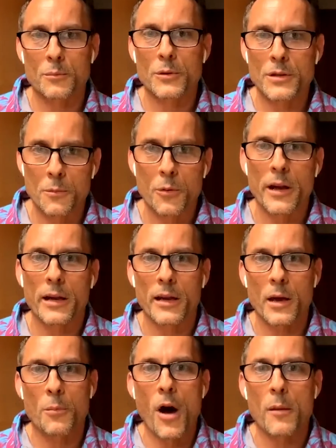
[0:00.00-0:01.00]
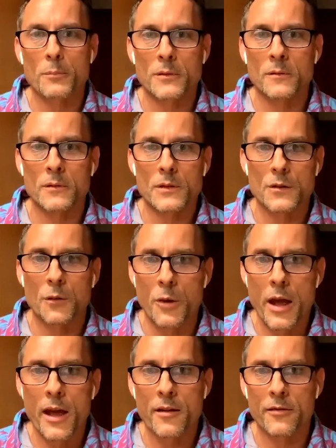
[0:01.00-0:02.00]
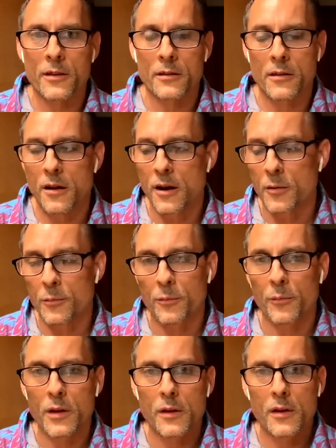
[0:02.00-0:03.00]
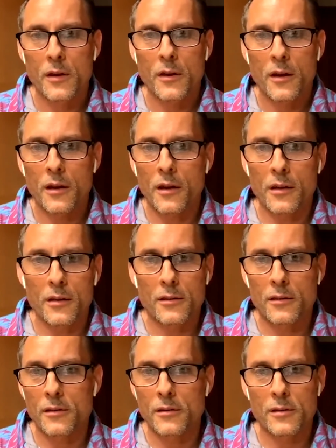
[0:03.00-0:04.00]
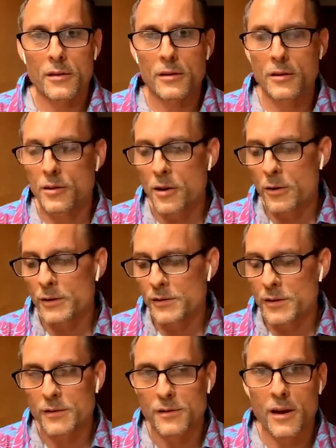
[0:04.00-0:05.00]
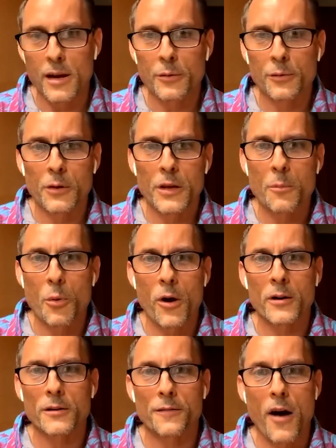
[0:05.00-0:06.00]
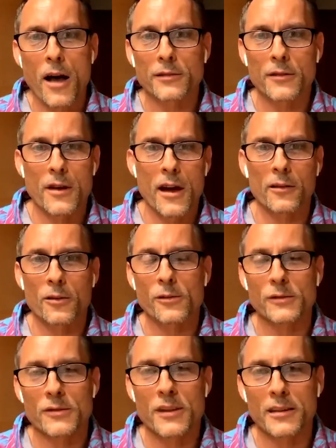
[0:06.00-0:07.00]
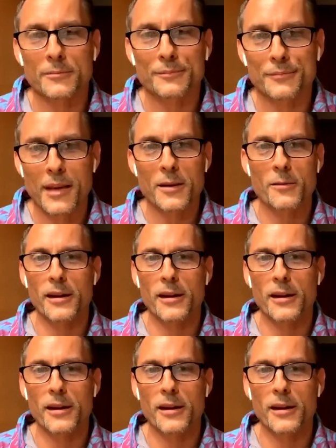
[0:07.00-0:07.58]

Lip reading: bring hip hop to the Wave. And you know, it's just it was really important to foster that local scene. Anyway,